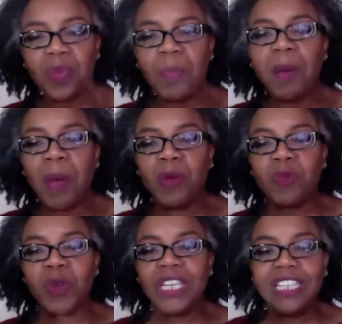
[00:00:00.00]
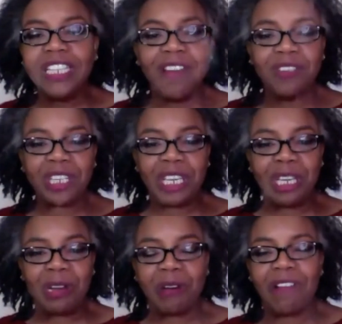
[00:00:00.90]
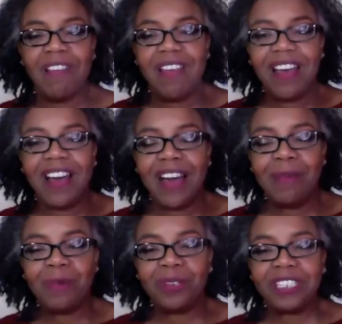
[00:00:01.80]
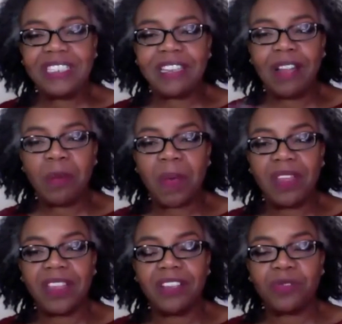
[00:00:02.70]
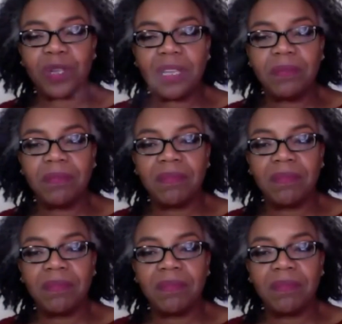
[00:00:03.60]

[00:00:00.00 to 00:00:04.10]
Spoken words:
Pam, I would really love to hear more detail about that dream.